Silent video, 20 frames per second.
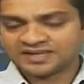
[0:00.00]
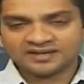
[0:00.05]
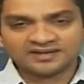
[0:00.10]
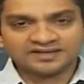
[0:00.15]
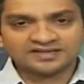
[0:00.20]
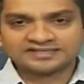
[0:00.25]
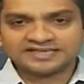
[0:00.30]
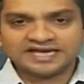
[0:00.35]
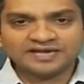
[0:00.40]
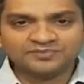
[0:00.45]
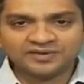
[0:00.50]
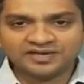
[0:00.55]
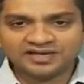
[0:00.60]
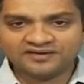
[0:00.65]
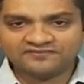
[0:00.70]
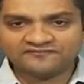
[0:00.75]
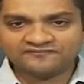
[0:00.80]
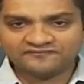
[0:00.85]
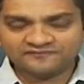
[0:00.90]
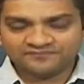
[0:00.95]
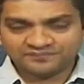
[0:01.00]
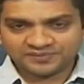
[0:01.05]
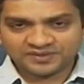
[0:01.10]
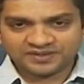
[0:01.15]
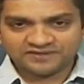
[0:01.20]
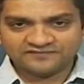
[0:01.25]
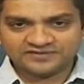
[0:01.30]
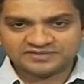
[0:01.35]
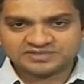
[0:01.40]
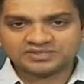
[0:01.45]
It can be a
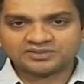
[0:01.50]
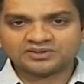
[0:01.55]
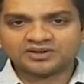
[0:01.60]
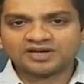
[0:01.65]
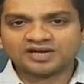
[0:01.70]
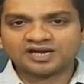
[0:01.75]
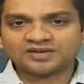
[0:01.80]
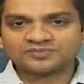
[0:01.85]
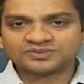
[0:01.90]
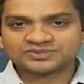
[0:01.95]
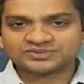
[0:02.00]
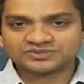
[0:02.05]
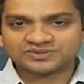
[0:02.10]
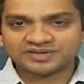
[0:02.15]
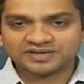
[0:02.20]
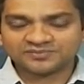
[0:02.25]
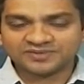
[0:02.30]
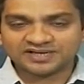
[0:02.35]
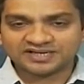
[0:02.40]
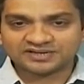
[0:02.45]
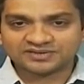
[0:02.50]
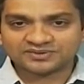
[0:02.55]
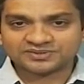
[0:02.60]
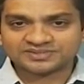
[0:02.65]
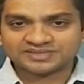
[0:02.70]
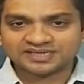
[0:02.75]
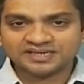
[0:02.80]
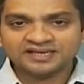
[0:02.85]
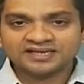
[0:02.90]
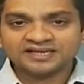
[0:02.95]
vesicular arbuscular
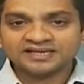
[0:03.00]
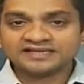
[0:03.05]
mycorrhizae,